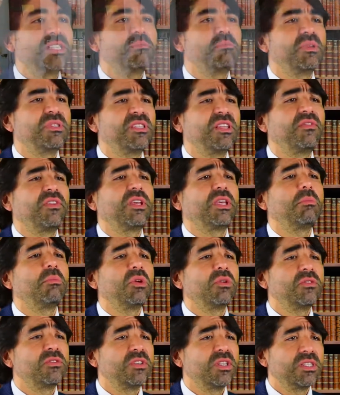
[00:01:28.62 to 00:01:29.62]
by specific
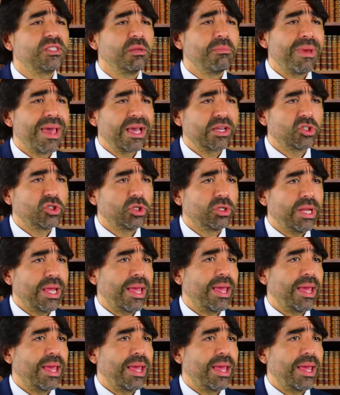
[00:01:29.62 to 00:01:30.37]
immune system action